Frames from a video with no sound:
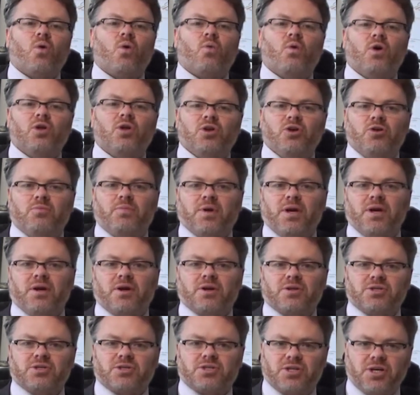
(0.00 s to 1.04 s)
will you be
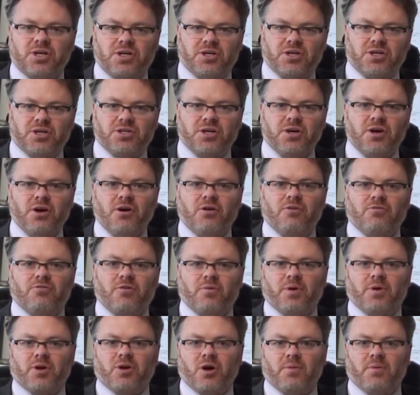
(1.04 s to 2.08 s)
considered
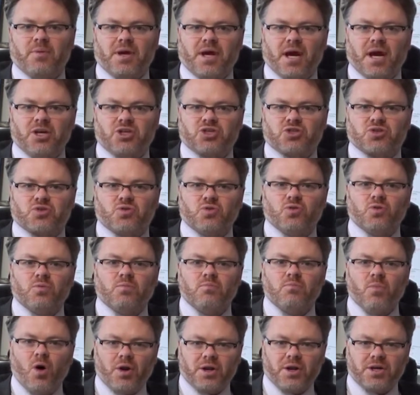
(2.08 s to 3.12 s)
for becoming a school
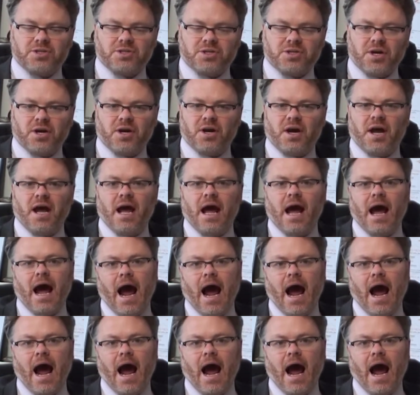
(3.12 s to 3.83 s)
monitor